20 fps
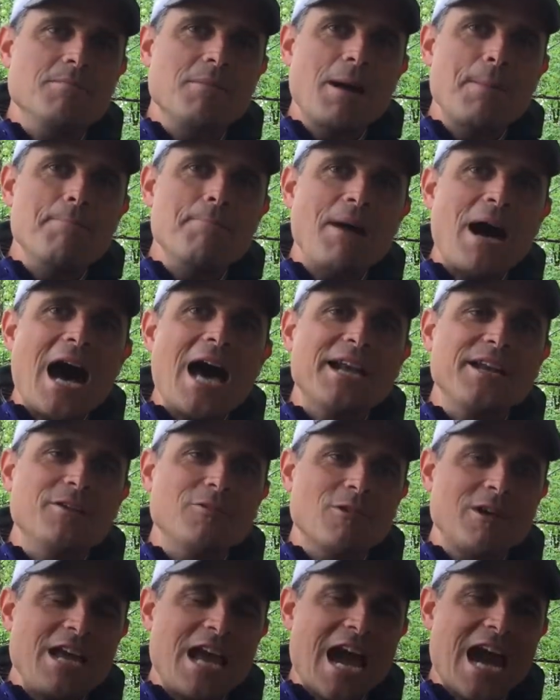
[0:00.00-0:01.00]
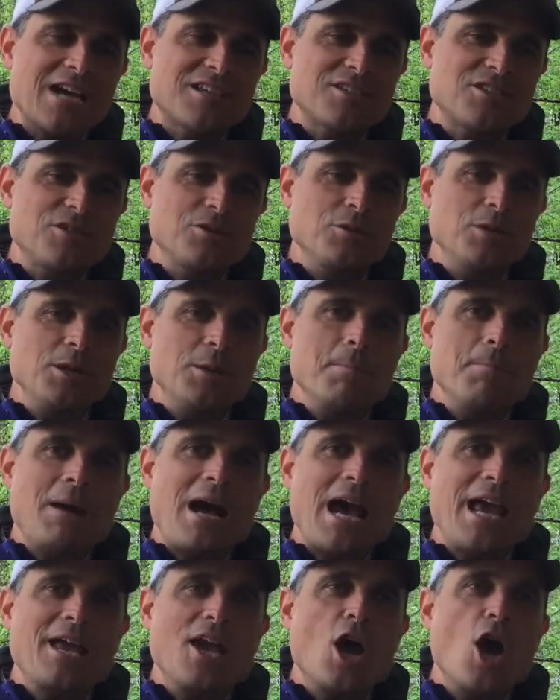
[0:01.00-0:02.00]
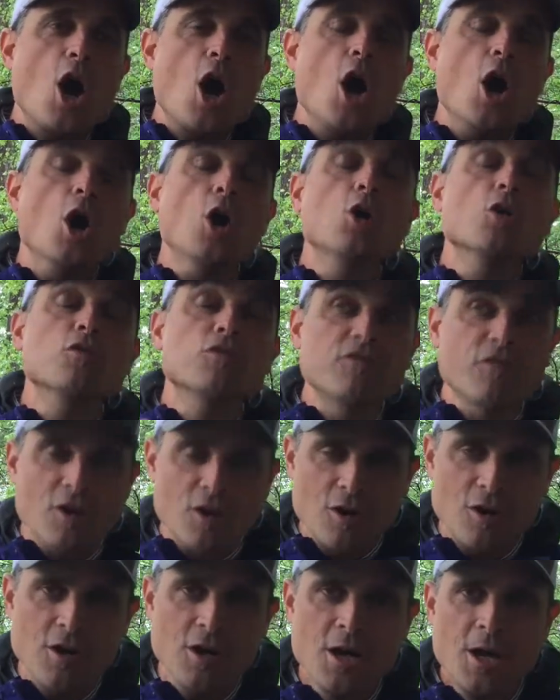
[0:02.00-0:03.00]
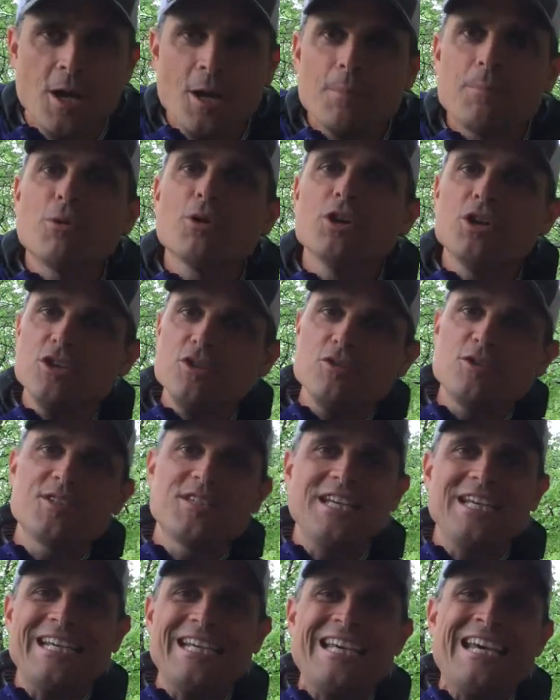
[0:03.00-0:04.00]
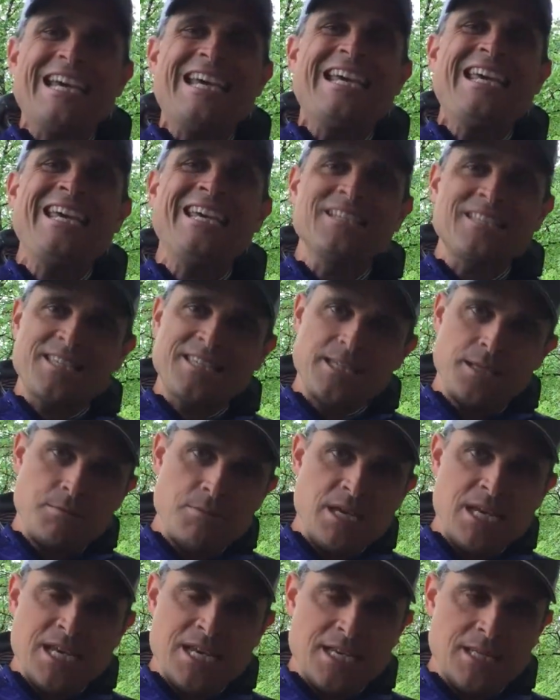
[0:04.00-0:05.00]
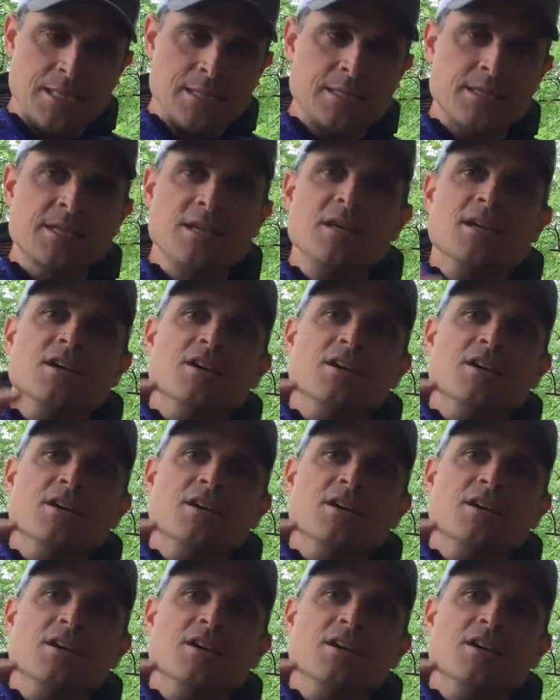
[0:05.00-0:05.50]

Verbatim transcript: my body reacts to it by overproducing histamines